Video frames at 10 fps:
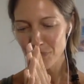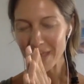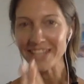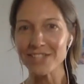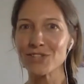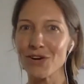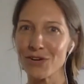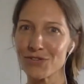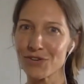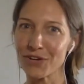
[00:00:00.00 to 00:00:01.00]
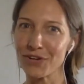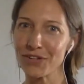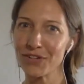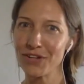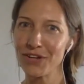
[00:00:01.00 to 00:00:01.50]
it's so
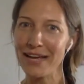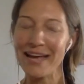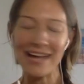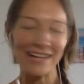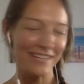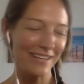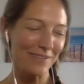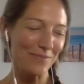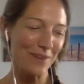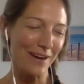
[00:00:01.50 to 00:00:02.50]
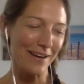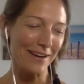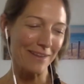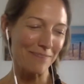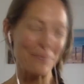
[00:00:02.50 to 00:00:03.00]
true. And
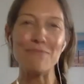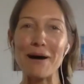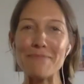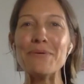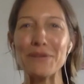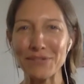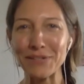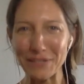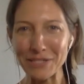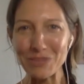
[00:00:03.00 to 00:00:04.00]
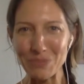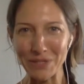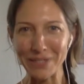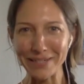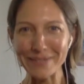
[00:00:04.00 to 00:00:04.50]
my personal
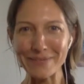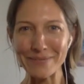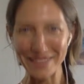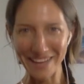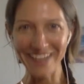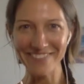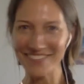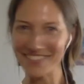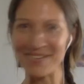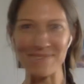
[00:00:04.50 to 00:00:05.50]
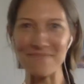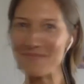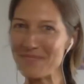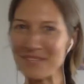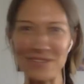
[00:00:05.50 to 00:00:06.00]
experience with that, because I'm
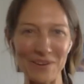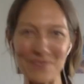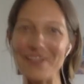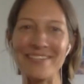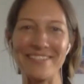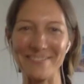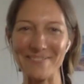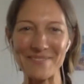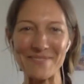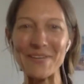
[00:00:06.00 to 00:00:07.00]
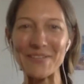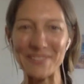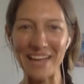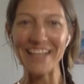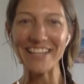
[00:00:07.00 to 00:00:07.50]
so resonant with what you're
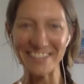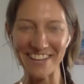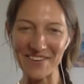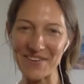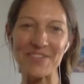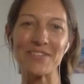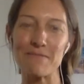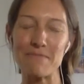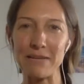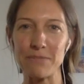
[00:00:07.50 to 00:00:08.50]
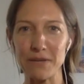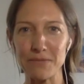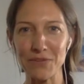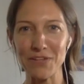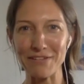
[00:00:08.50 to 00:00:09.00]
saying, and I know so many
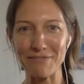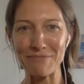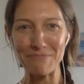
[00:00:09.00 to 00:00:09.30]
people that have